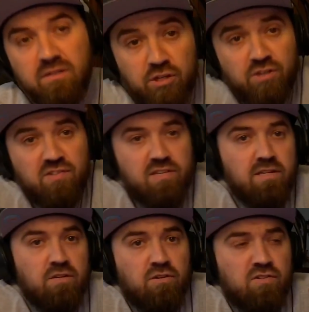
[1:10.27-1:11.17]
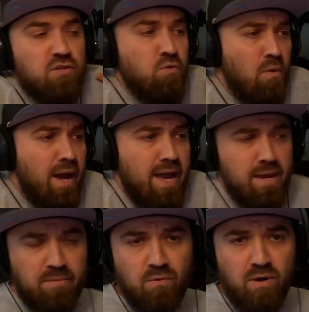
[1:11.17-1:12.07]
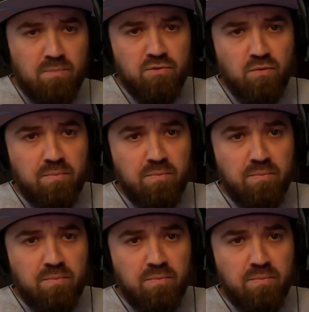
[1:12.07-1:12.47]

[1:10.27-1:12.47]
You can see who I am and what I'm doing.